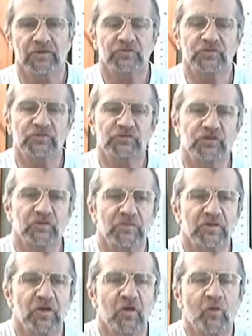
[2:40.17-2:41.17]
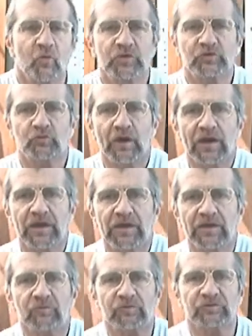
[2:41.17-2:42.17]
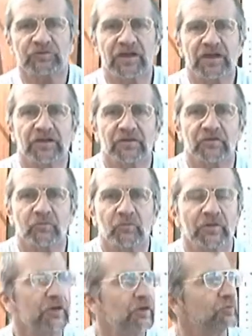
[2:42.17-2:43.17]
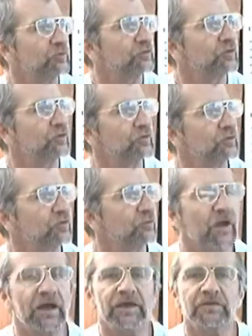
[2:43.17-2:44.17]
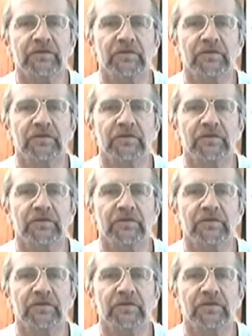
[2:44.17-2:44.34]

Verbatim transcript: to determine which way he will stand, whether he will turn to the right,